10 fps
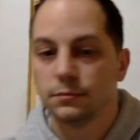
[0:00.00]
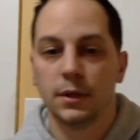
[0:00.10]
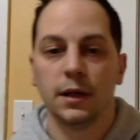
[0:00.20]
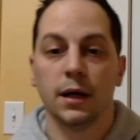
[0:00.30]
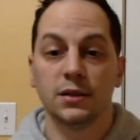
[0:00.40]

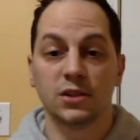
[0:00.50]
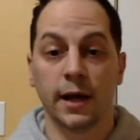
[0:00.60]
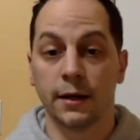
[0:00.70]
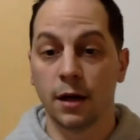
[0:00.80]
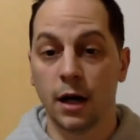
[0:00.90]
I got
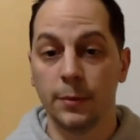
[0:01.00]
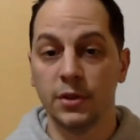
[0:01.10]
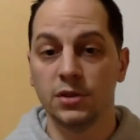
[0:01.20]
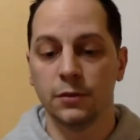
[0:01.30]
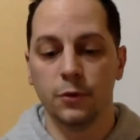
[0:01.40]
signed
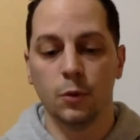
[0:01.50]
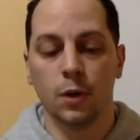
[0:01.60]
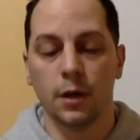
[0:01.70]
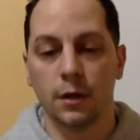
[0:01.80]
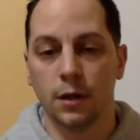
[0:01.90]
copies. If you
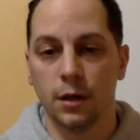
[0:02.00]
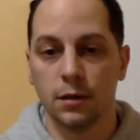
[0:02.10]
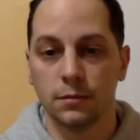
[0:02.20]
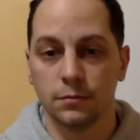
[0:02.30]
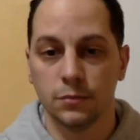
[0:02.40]
want,
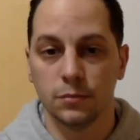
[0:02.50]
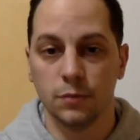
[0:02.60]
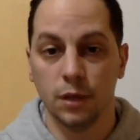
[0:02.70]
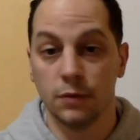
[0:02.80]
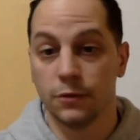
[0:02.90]

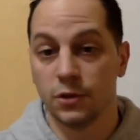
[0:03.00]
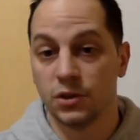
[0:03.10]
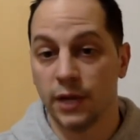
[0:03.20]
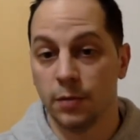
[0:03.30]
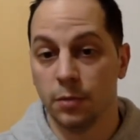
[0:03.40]
looking for
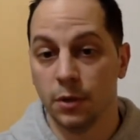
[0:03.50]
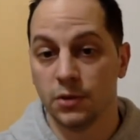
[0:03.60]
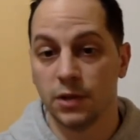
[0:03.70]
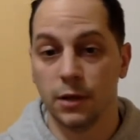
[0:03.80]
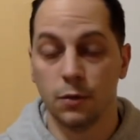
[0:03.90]
signed books
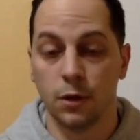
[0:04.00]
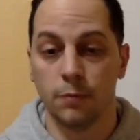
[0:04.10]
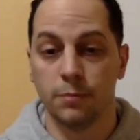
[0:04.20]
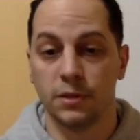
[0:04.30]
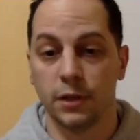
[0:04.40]
that you want
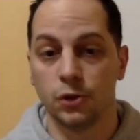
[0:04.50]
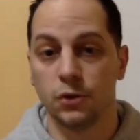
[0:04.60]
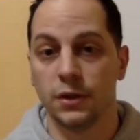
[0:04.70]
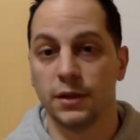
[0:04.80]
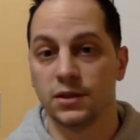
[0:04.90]
to
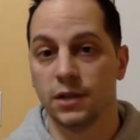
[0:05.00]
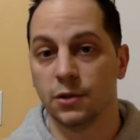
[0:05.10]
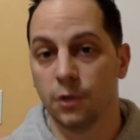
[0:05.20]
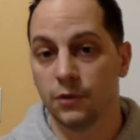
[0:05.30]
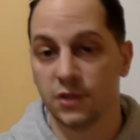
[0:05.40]
potentially get sent
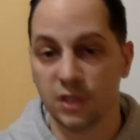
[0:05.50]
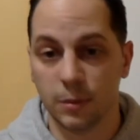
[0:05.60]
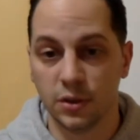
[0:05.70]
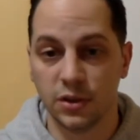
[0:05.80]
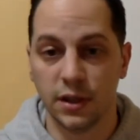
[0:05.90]
off to
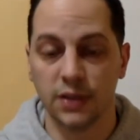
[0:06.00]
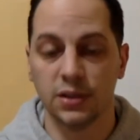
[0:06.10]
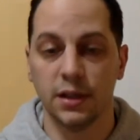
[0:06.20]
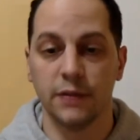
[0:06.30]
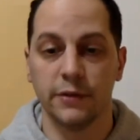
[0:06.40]
CBCS
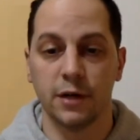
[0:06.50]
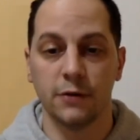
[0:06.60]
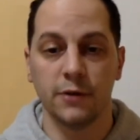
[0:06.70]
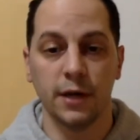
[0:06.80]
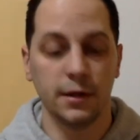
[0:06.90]
and get
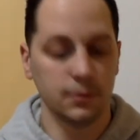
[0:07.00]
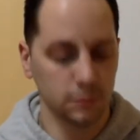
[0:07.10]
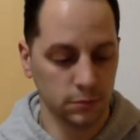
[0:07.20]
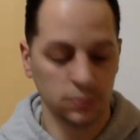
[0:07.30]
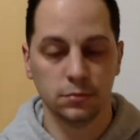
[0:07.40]
verified,
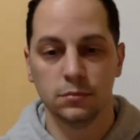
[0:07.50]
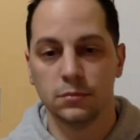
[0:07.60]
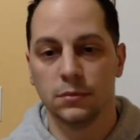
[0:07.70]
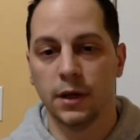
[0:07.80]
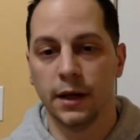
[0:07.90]

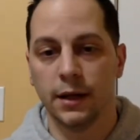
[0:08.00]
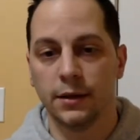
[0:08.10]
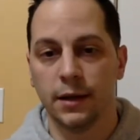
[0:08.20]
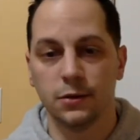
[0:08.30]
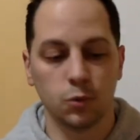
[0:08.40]
I got
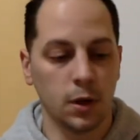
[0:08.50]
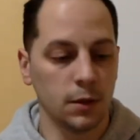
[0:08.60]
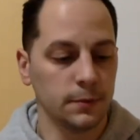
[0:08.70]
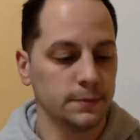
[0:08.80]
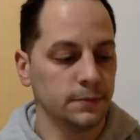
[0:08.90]
that as
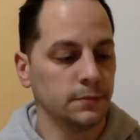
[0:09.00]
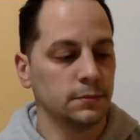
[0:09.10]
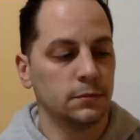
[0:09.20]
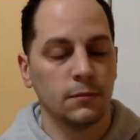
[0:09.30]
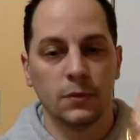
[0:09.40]
well.
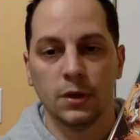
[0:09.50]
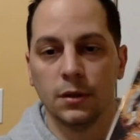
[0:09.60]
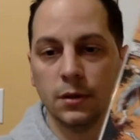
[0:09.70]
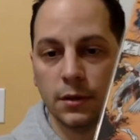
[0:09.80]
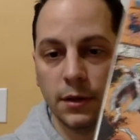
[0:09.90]

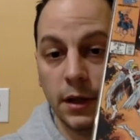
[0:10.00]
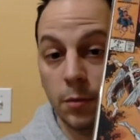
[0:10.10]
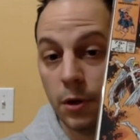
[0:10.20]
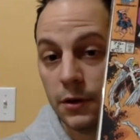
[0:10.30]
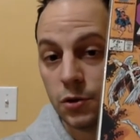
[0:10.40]
Key
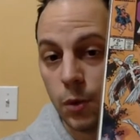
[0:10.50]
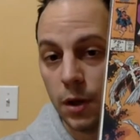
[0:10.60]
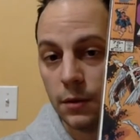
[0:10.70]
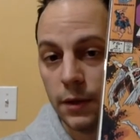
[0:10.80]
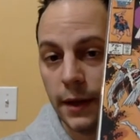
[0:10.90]
book as
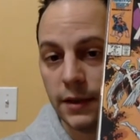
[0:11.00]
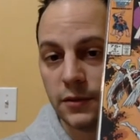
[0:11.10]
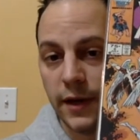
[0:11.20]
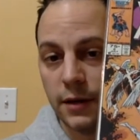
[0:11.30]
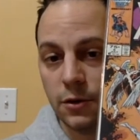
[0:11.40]
well,
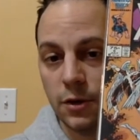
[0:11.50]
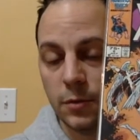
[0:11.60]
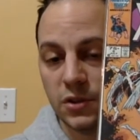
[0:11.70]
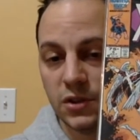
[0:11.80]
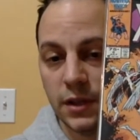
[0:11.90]
X-Factor
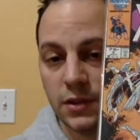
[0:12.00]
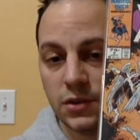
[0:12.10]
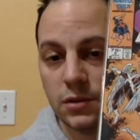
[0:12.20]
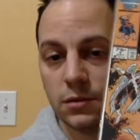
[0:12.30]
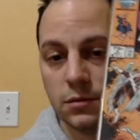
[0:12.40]
number 6.